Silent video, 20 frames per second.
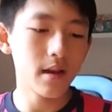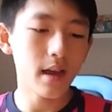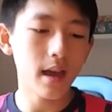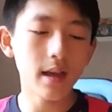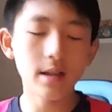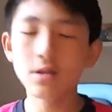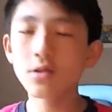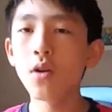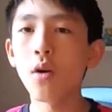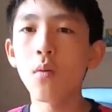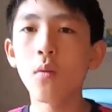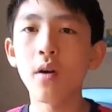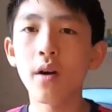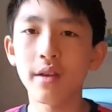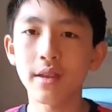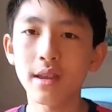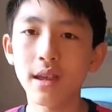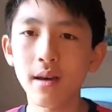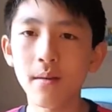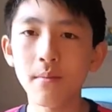it's not
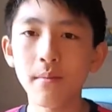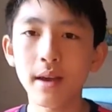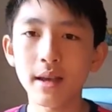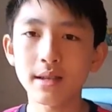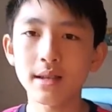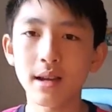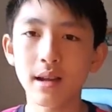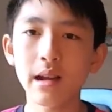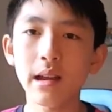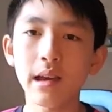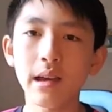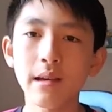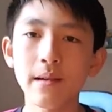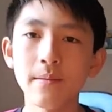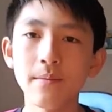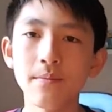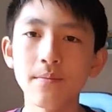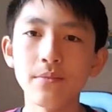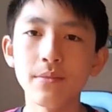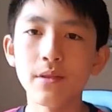worth it, basically.
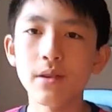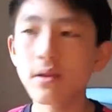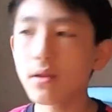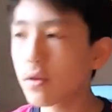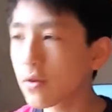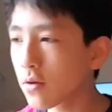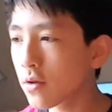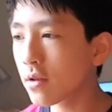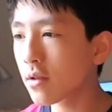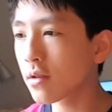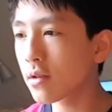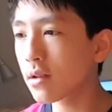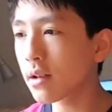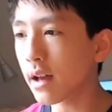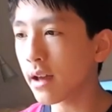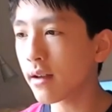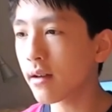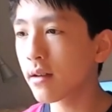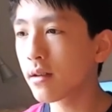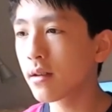You,
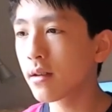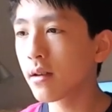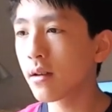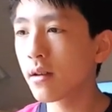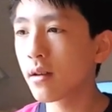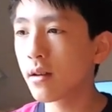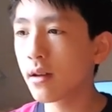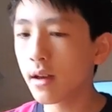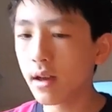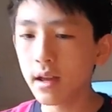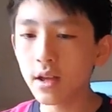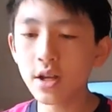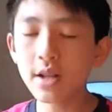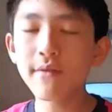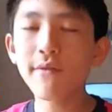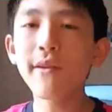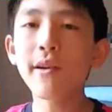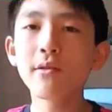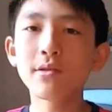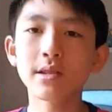like,
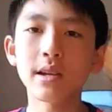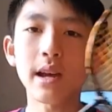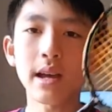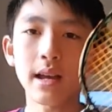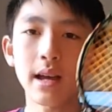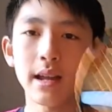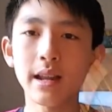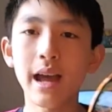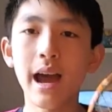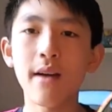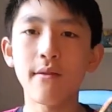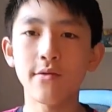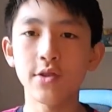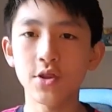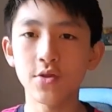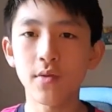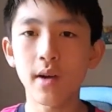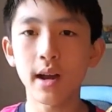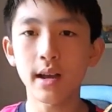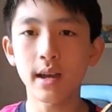this feels like an
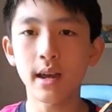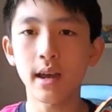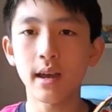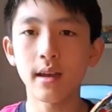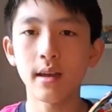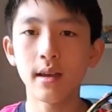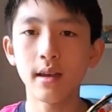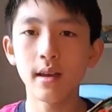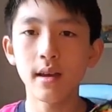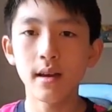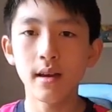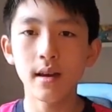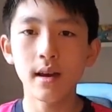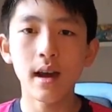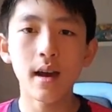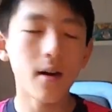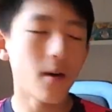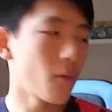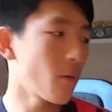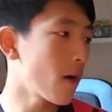average racket.
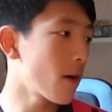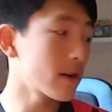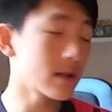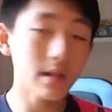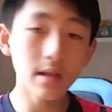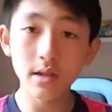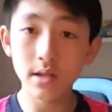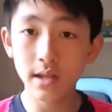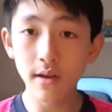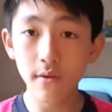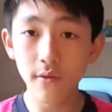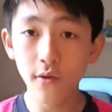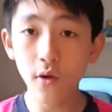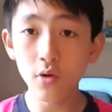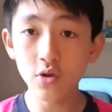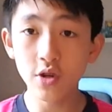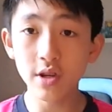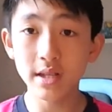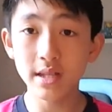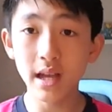Whereas there's a
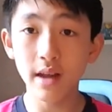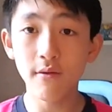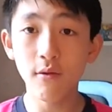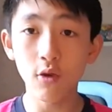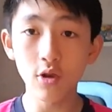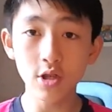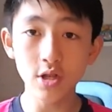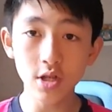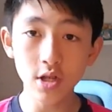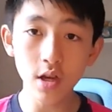Voltric Z Force